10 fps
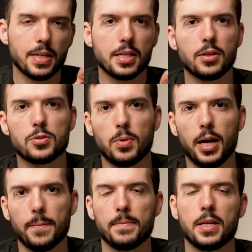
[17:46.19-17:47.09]
and here's
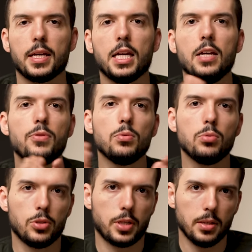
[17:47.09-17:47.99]
why if you
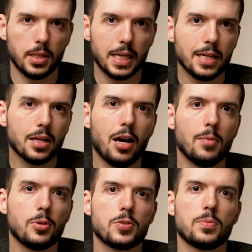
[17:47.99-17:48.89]
look at
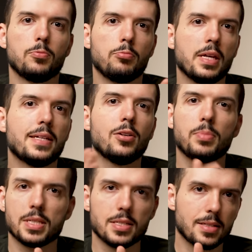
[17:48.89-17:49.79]
e-commerce retail
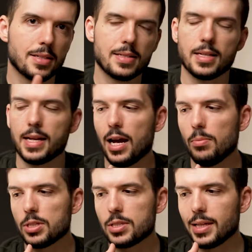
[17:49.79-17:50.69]
businesses and how
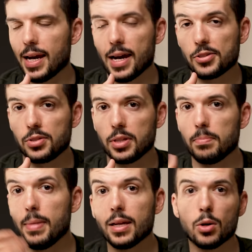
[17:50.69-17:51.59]
much they actually
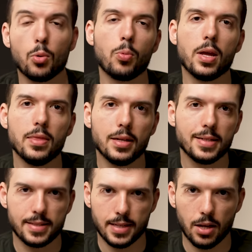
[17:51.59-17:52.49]
make when they
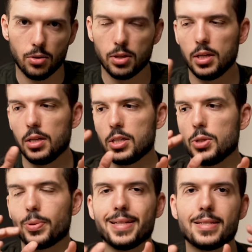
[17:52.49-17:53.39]
sell,
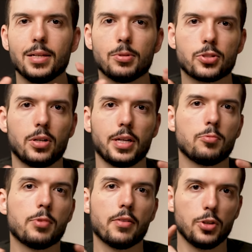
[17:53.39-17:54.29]
you can see what's called a
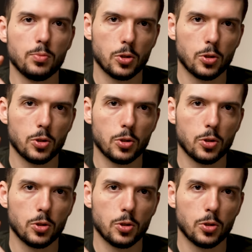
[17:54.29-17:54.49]
revenue